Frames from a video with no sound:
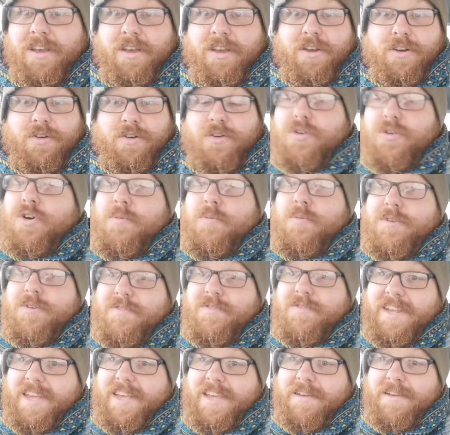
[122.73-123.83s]
or cups of
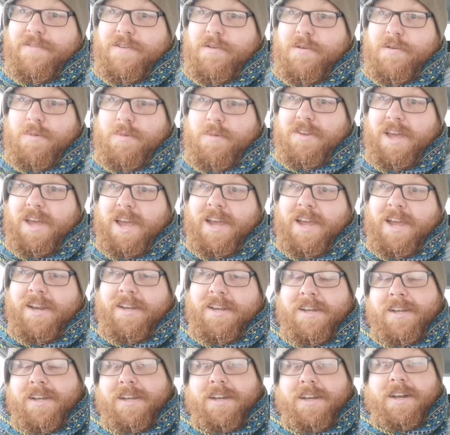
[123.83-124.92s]
tea if you abstain,
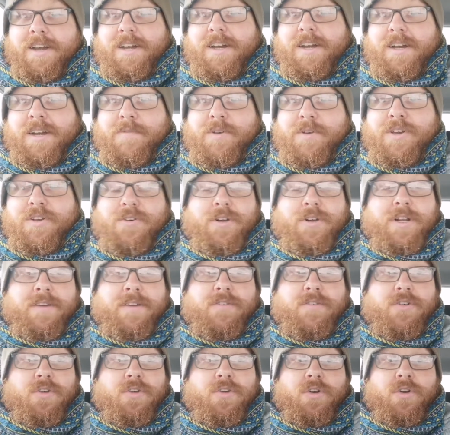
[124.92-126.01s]
and we can all have a
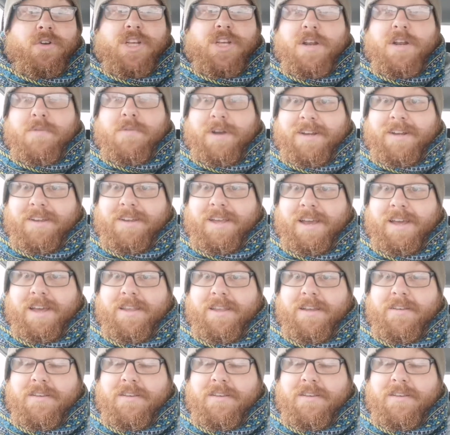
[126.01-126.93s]
good old chin wag together.